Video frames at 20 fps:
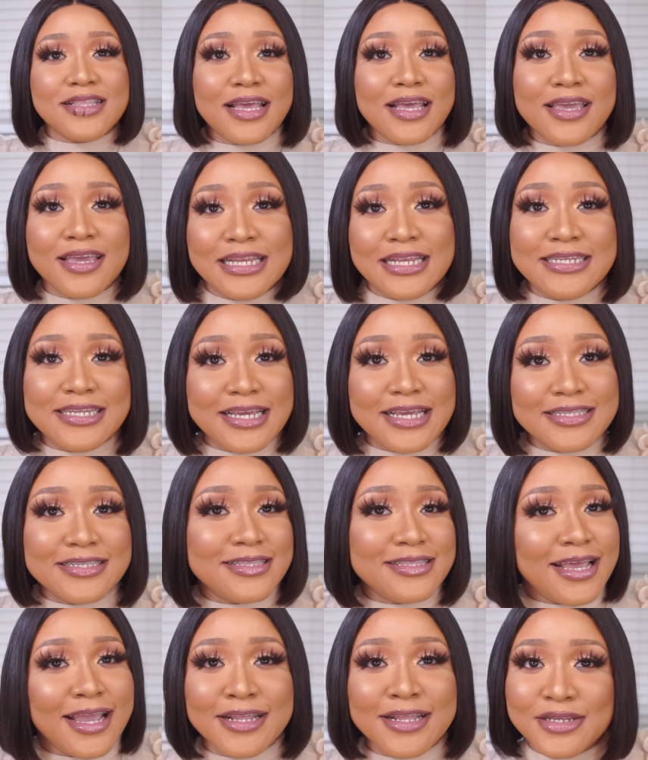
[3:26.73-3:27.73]
A date
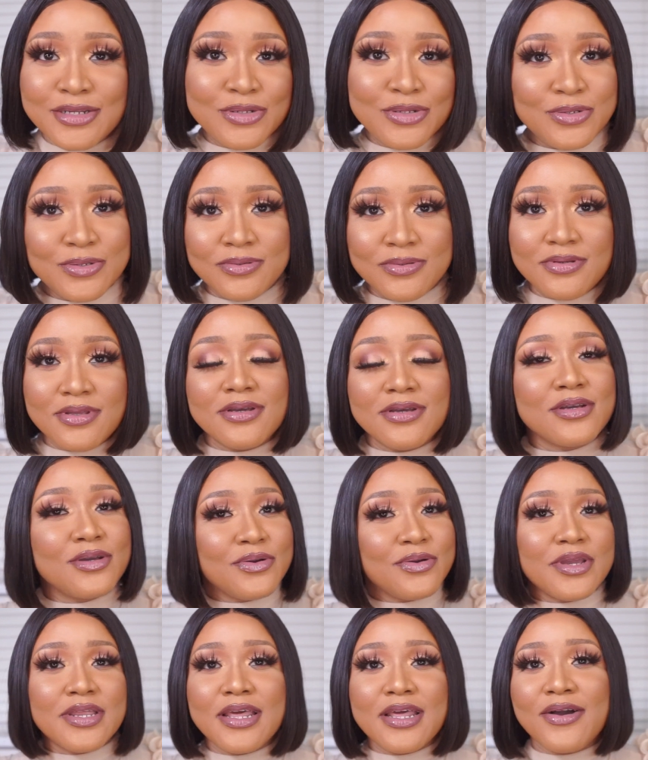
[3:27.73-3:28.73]
night nude, a
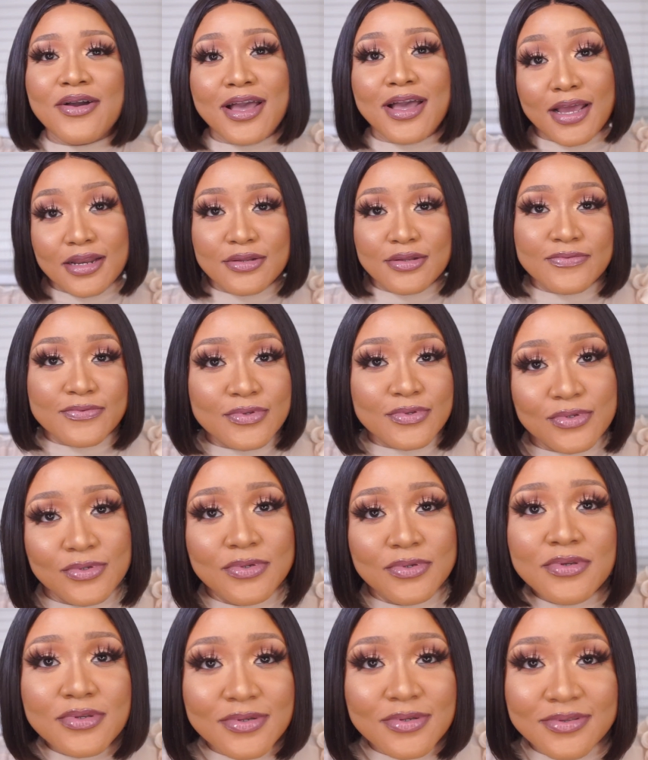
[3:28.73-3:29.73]
going out kind of
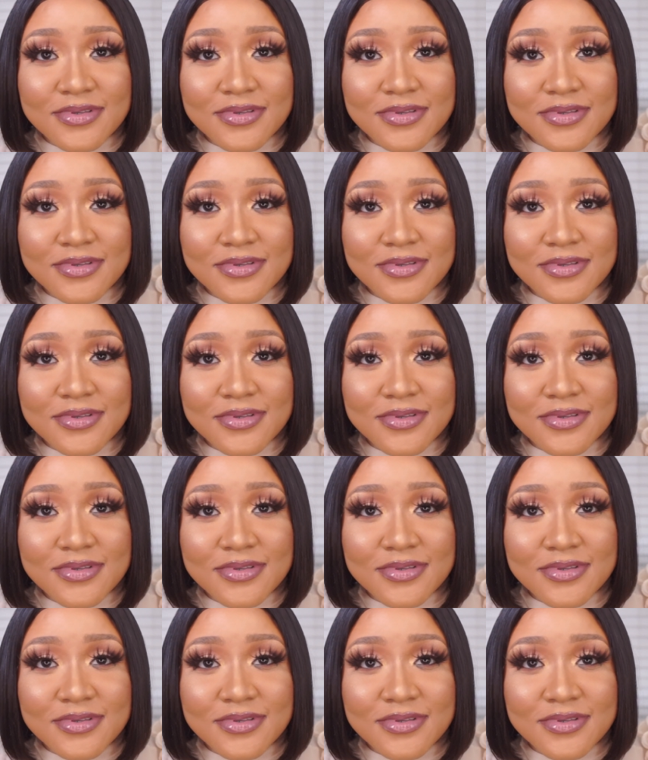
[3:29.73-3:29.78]
nude.